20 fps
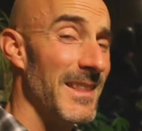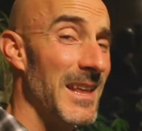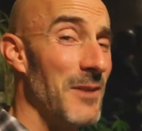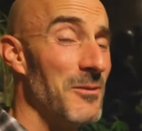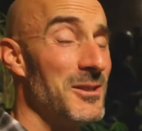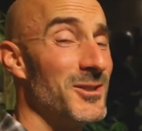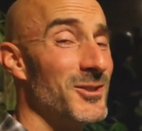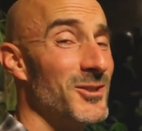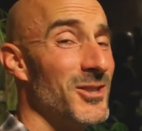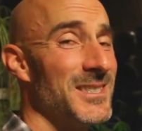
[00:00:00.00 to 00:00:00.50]

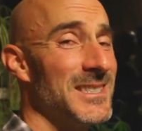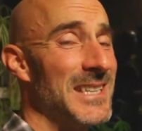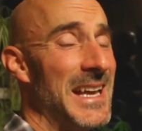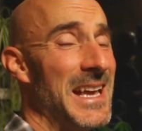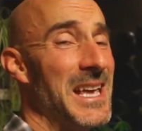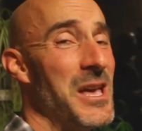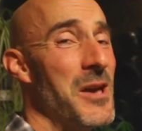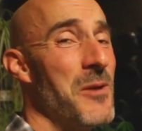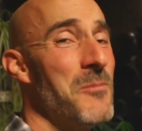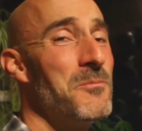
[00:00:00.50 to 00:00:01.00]
That was just
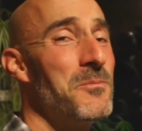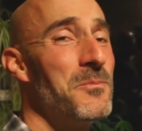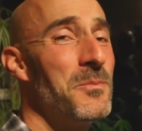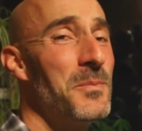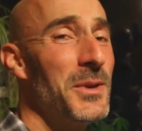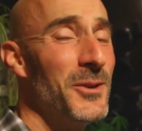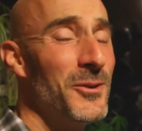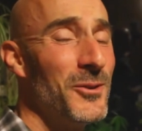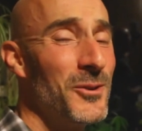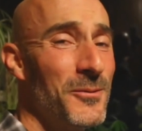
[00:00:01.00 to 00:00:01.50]
a
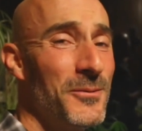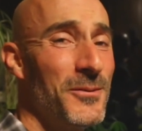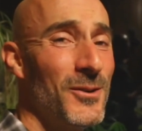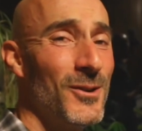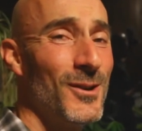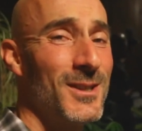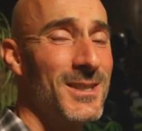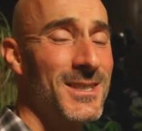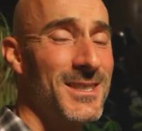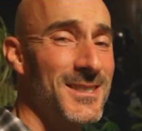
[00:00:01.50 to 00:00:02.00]

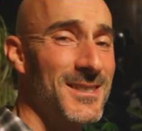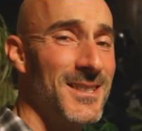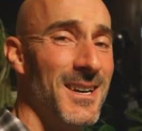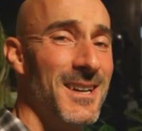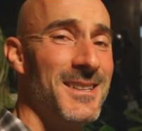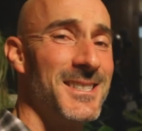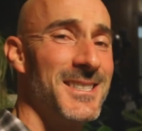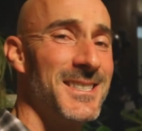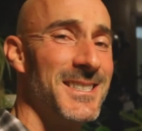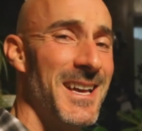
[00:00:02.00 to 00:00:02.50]
beautiful
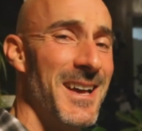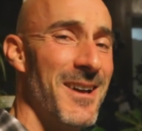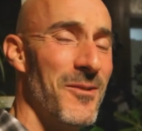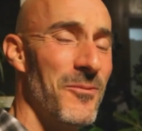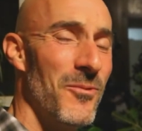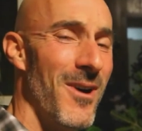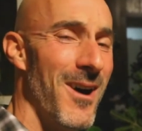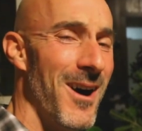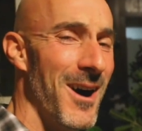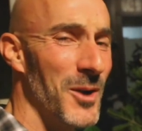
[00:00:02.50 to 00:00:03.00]

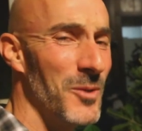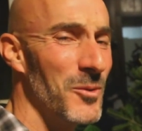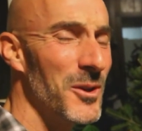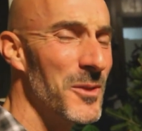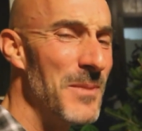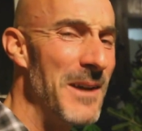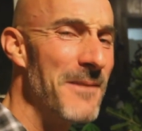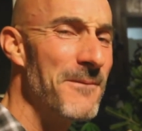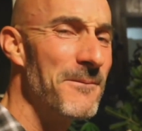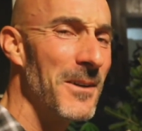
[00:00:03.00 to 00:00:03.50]
sunset walk
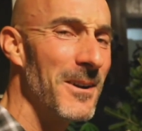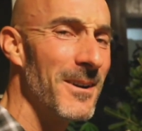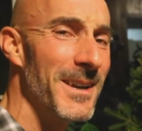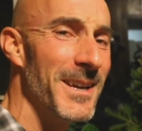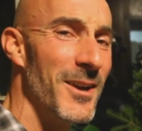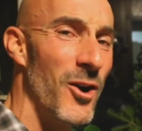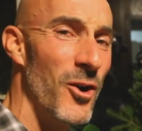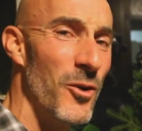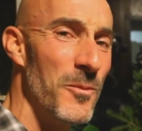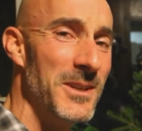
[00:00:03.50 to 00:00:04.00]
with my
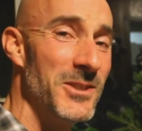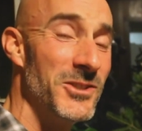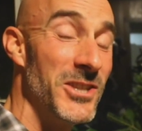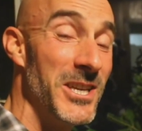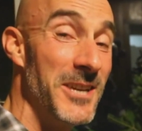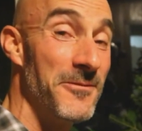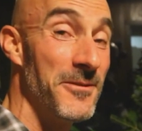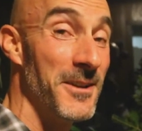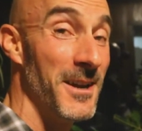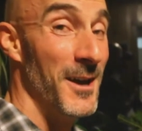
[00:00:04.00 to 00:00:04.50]
furry homie
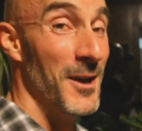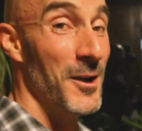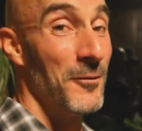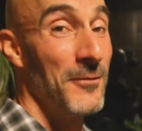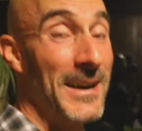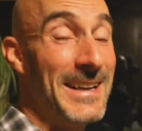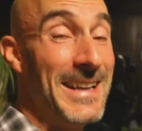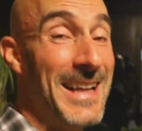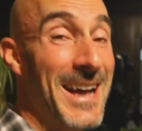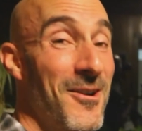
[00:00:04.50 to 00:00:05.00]
Chief.
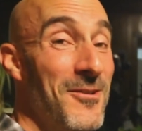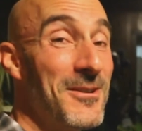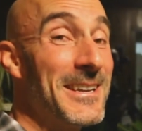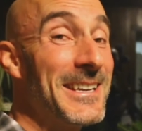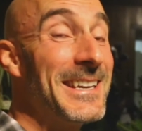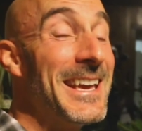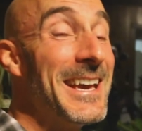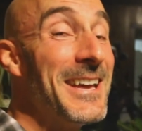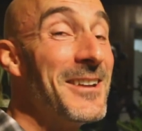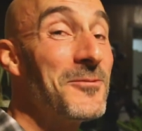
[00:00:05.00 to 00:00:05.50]
Right
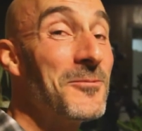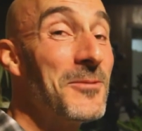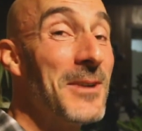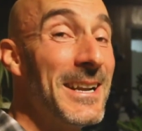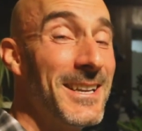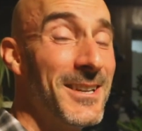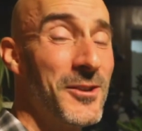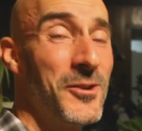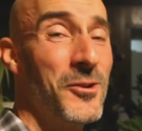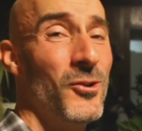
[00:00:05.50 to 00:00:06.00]
now, getting
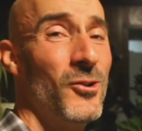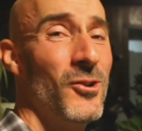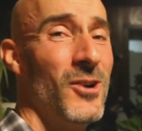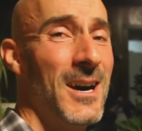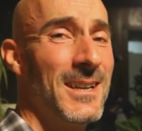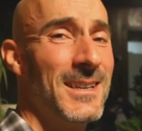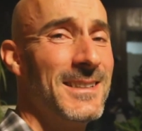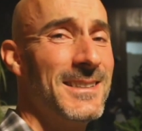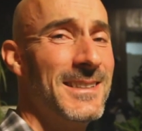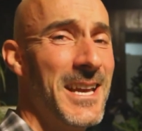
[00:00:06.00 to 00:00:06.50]
ready to go
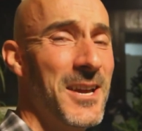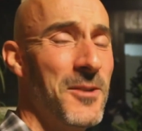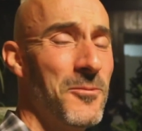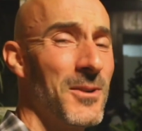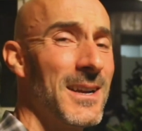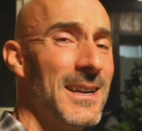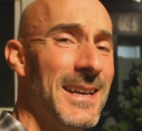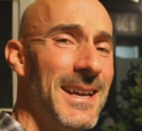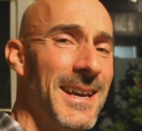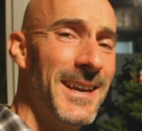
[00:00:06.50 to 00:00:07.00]
on a date.
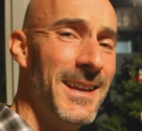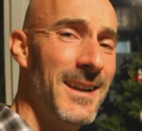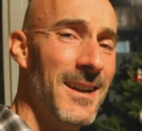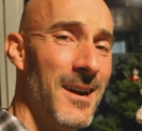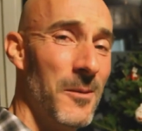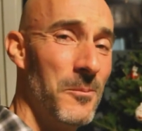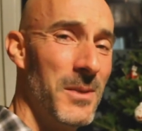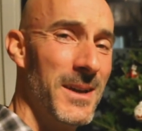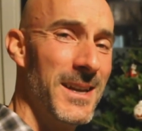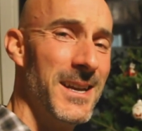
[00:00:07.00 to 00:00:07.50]
We're gonna hit
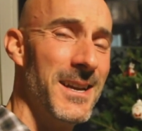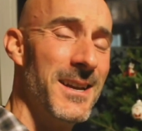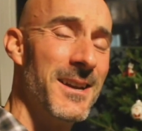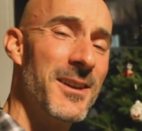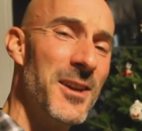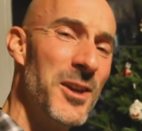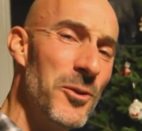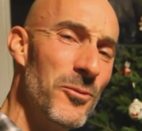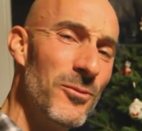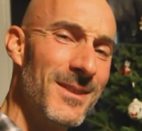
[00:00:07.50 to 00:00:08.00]
up a
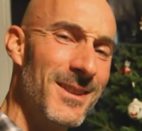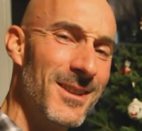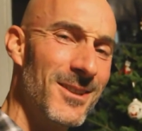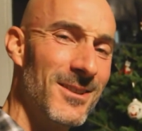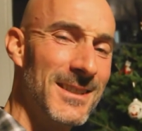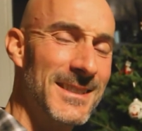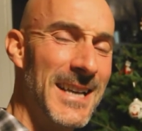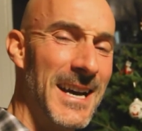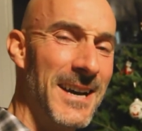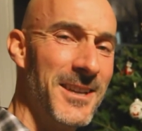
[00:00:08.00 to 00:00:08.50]
cute
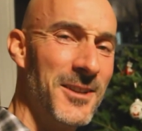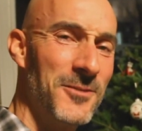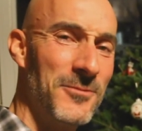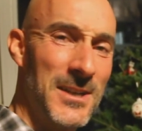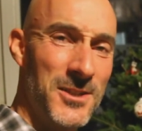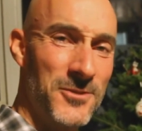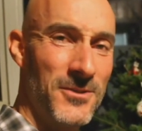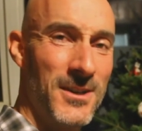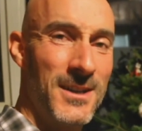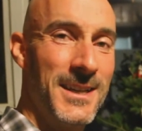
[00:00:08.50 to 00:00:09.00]
little Italian
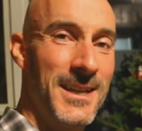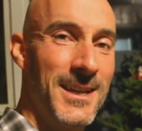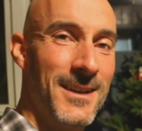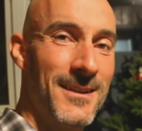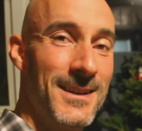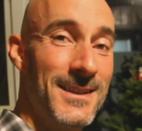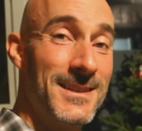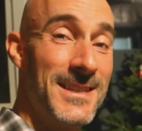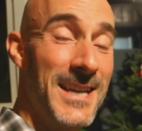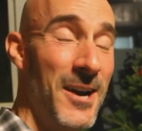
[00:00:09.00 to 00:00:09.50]
restaurant
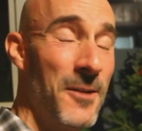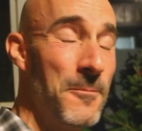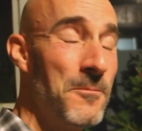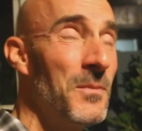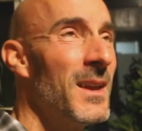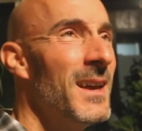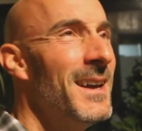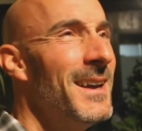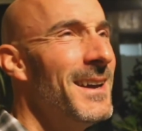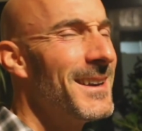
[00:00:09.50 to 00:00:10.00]
here in
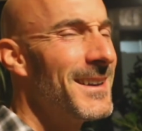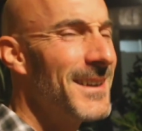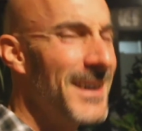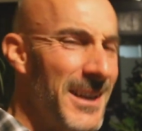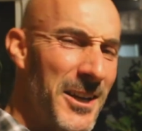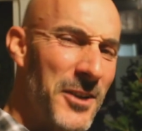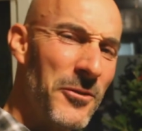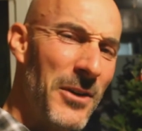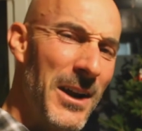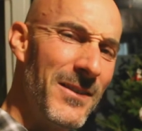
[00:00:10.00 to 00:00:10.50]
town.
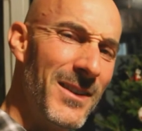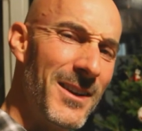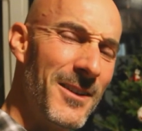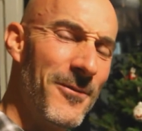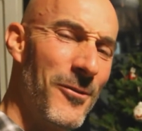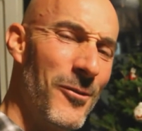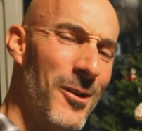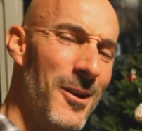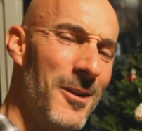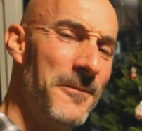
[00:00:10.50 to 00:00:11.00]
Got a craving
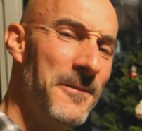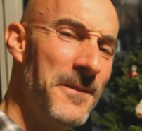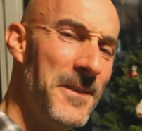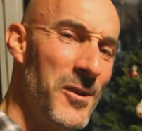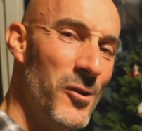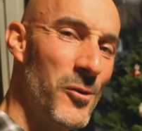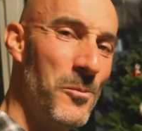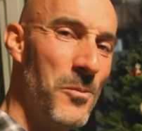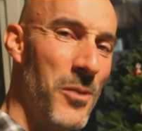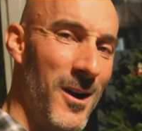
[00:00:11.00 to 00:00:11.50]
for
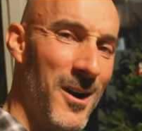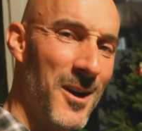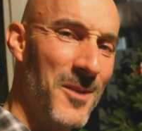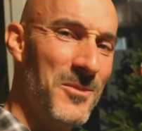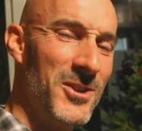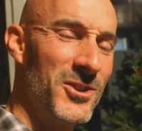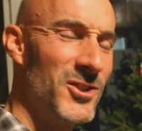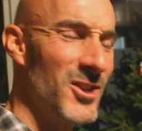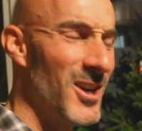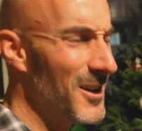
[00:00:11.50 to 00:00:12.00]
veal
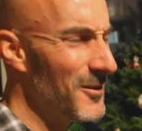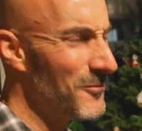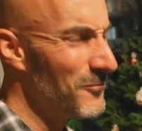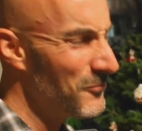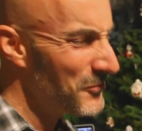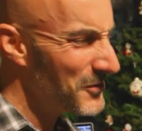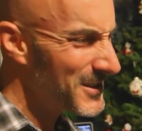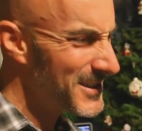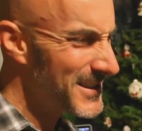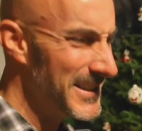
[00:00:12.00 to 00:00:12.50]
parmesan.
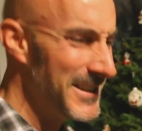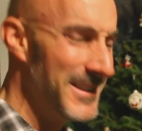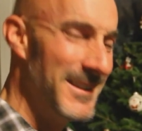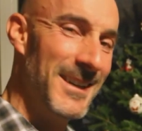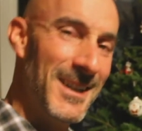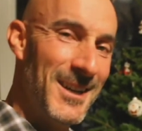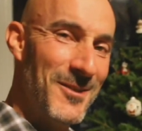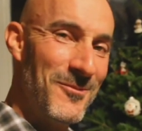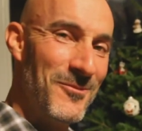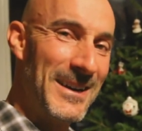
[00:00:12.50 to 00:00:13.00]
We'll
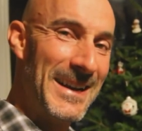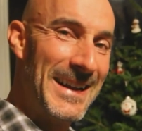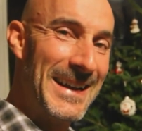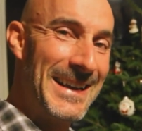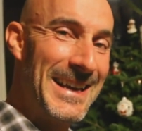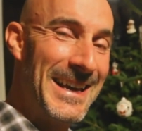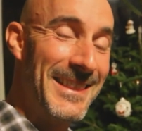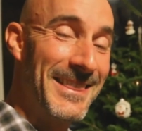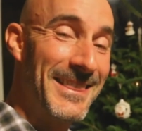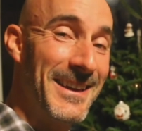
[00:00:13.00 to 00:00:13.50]
see when I
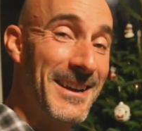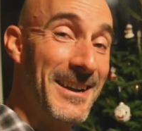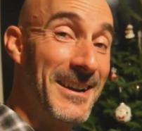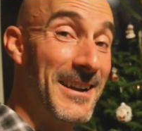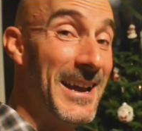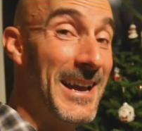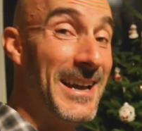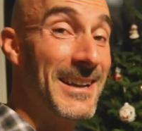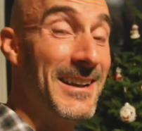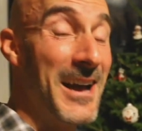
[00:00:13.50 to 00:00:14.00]
get
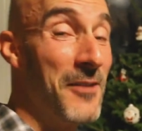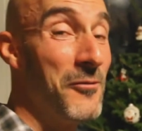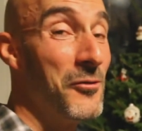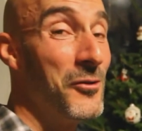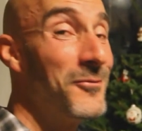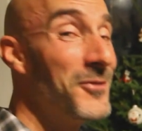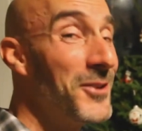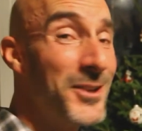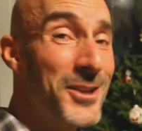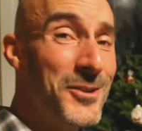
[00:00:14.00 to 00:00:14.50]
there, and I
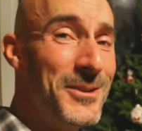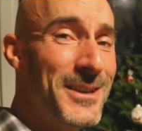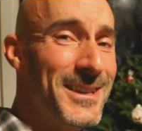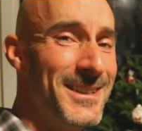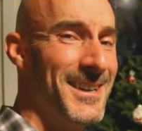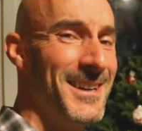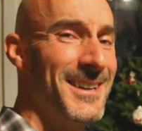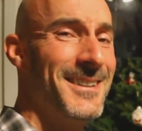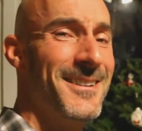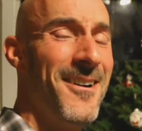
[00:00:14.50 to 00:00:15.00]
will fill you
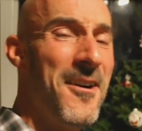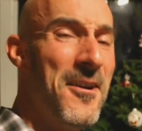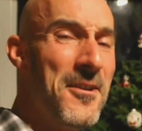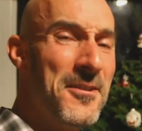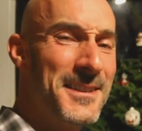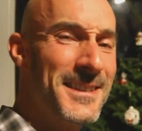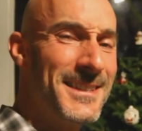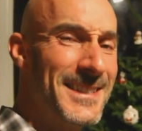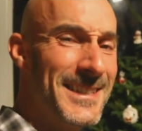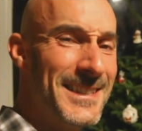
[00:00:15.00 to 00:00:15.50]
in on all the